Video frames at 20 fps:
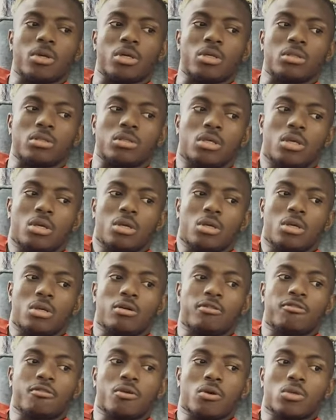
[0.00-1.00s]
And
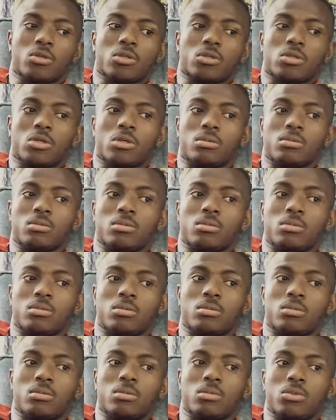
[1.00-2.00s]
of course,
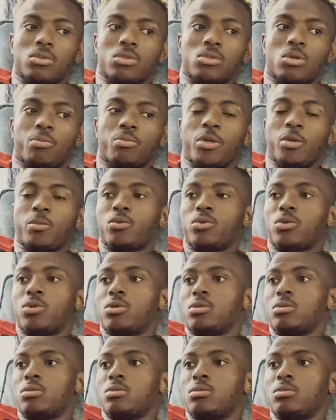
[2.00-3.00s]
some people
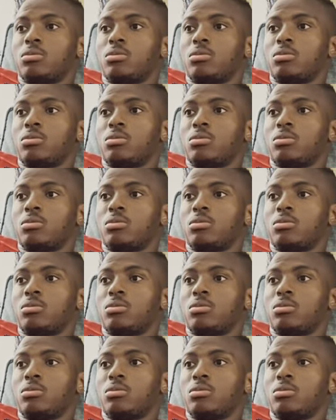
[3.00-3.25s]
don't